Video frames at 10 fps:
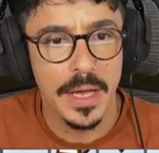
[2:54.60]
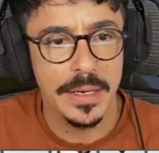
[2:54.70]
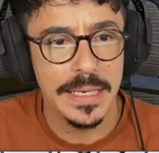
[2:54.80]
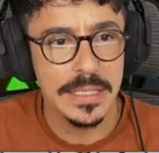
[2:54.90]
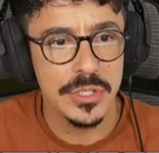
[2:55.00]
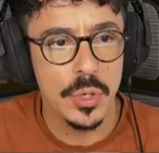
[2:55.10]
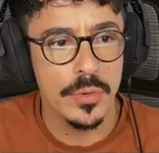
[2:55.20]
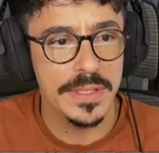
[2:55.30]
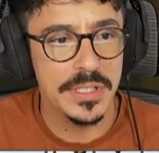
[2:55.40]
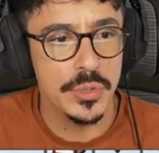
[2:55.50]
I need a door.
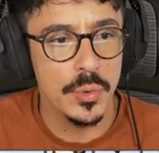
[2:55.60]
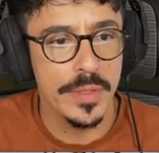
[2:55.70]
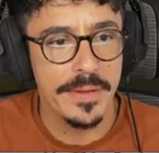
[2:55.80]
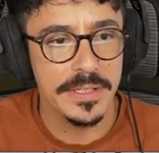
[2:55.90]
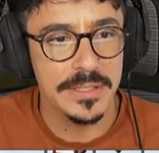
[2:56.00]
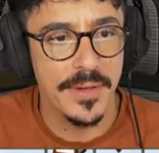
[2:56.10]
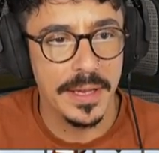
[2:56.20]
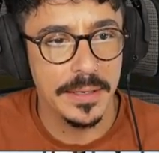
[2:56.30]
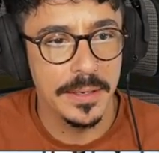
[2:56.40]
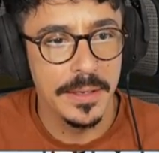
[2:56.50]
There's a door there. It's
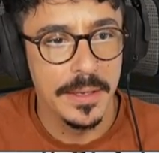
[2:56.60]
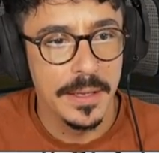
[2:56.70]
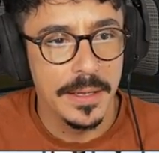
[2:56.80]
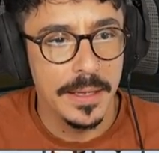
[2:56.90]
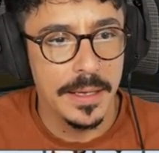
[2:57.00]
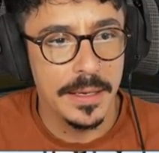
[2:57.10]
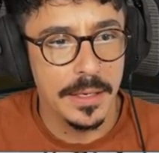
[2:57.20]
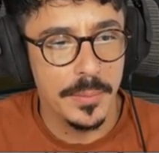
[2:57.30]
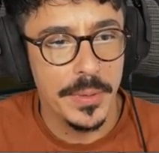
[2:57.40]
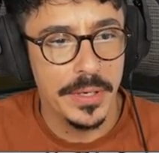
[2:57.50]
fine. Uh,
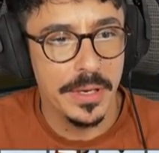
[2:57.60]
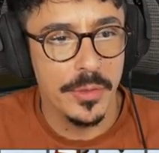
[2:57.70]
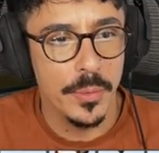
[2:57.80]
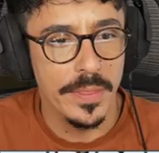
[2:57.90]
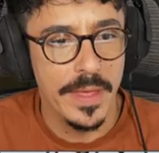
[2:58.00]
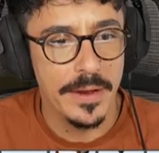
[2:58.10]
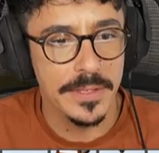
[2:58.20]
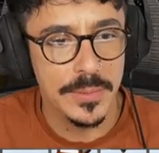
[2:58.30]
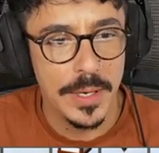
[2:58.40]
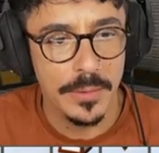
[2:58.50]
and I'll put another one there
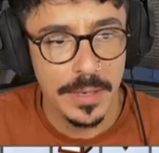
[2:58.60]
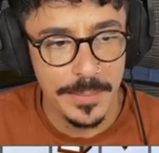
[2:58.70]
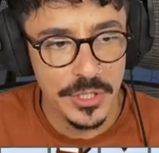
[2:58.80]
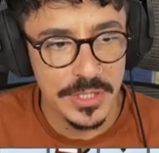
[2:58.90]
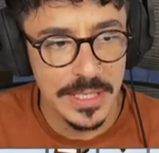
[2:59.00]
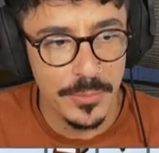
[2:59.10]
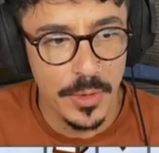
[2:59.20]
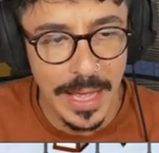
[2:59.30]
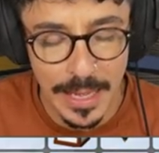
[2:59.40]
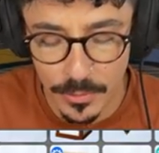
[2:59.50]
as well. Let me just see
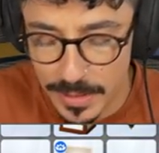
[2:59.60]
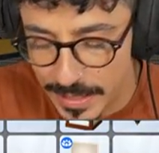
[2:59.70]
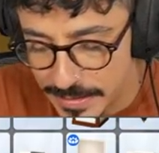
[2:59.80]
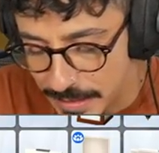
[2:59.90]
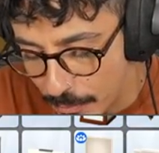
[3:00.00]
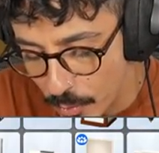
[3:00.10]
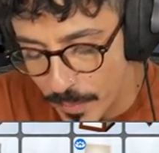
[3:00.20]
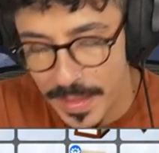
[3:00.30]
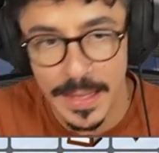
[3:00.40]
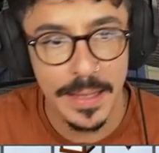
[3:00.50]
what how lit that will
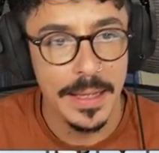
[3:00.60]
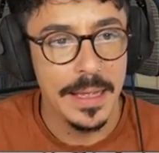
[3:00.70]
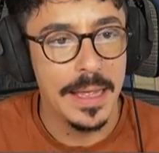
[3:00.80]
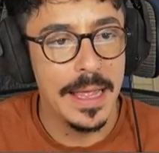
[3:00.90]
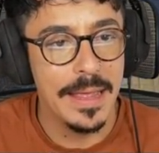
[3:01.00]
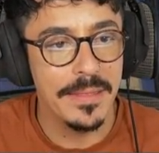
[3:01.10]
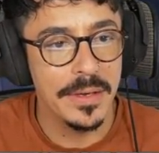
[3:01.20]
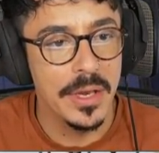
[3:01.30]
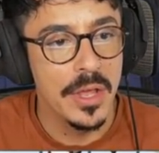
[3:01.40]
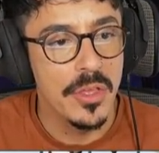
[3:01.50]
be
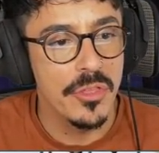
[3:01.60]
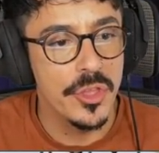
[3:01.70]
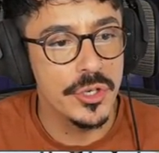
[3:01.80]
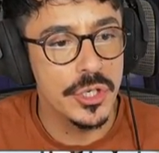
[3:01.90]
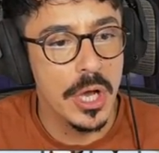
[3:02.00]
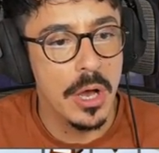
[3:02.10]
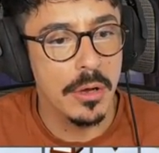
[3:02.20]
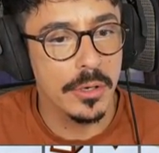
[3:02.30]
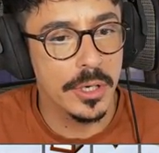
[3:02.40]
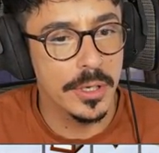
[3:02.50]
in the
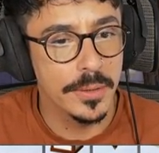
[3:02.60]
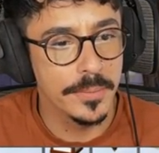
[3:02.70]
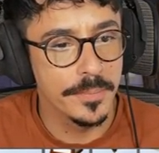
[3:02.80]
dark.